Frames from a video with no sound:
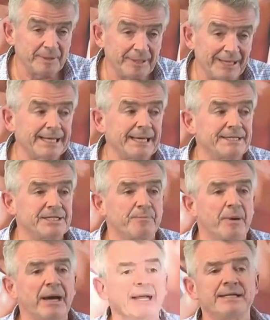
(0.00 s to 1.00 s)
allocated to
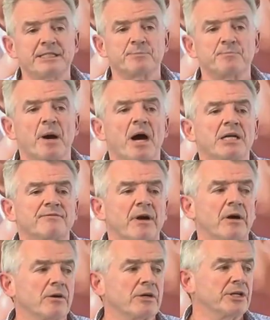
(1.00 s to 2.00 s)
pilots as part of
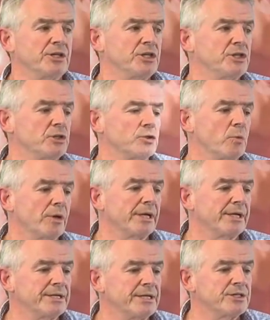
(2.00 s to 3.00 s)
our conditions, working
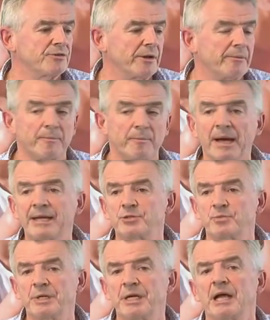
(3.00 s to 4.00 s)
conditions agreement pilots.
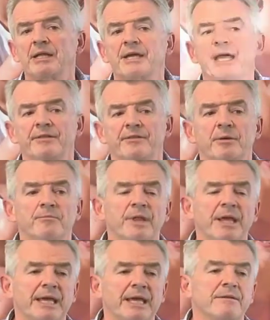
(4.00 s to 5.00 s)
We allocate them,
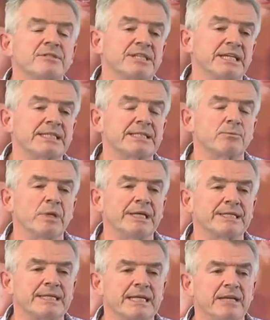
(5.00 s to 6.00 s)
they get six
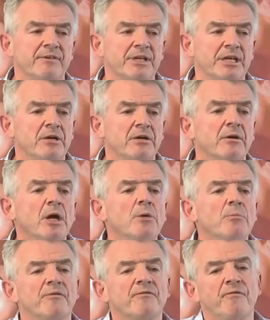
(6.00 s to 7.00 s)
weeks leave a year,
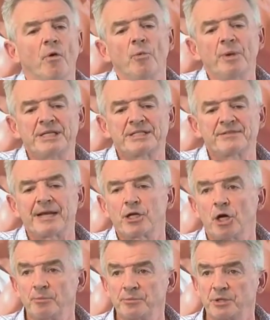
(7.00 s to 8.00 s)
but four weeks of that
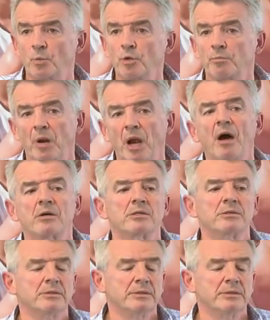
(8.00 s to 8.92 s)
comes in one block.